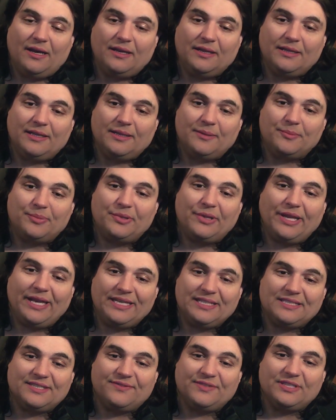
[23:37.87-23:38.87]
in
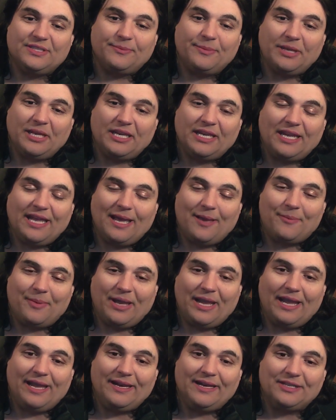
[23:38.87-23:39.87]
place of a Dominion
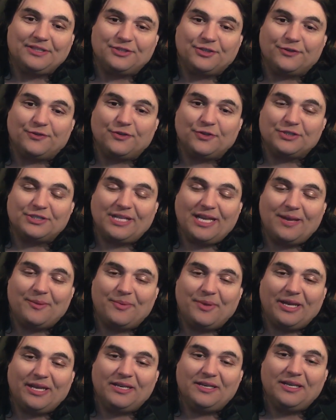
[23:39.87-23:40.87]
campaign as your first
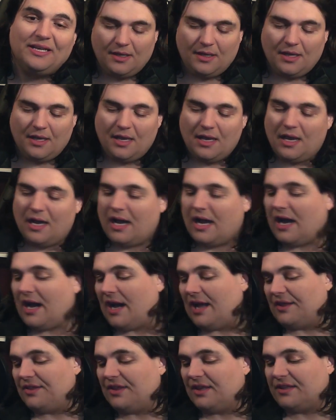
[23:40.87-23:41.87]
campaign.
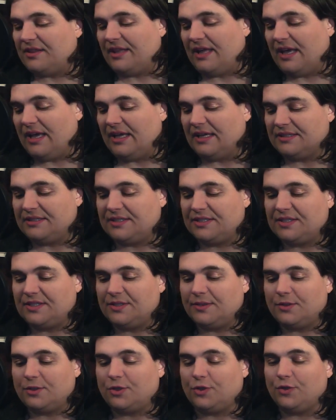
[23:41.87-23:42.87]
I think that
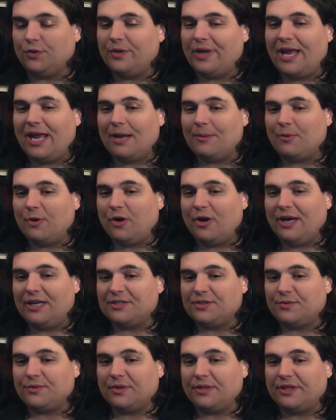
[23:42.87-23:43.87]
Goonhammer
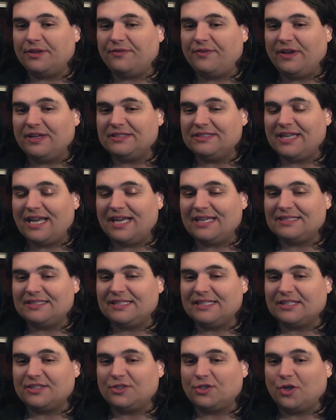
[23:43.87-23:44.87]
has a really
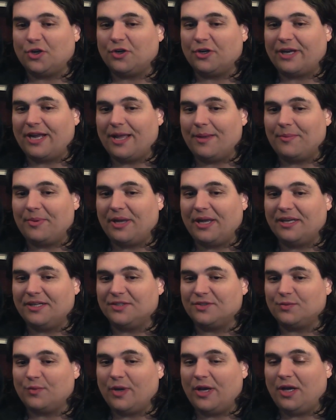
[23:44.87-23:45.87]
fantastic starter campaign
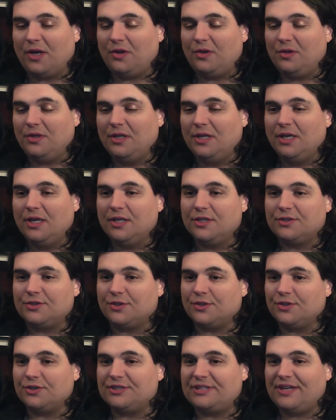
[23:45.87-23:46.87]
as well.
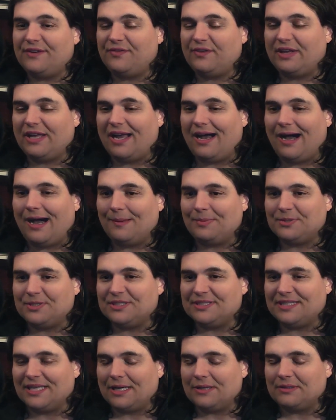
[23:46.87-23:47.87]
So there's definitely
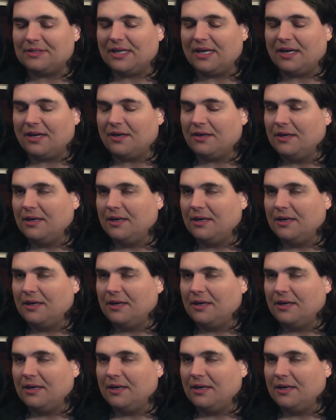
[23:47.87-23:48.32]
options out there,